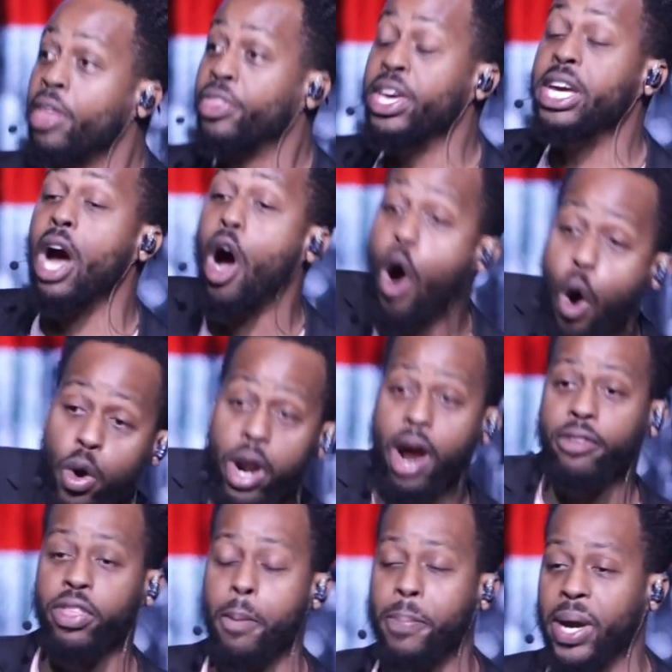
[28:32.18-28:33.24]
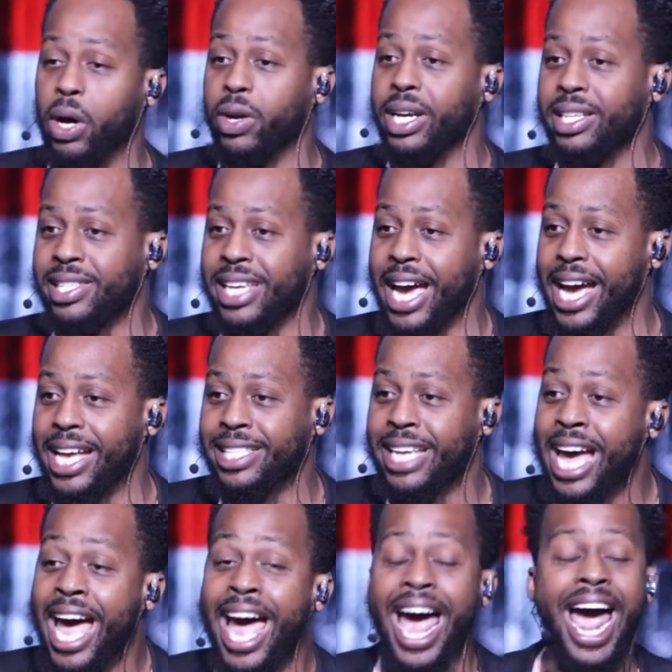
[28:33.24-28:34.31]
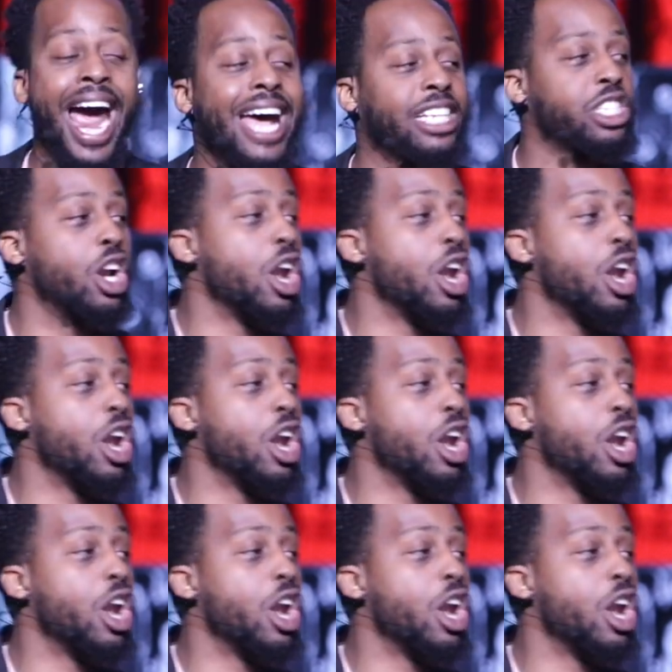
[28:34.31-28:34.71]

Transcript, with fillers: the owner of the building says, as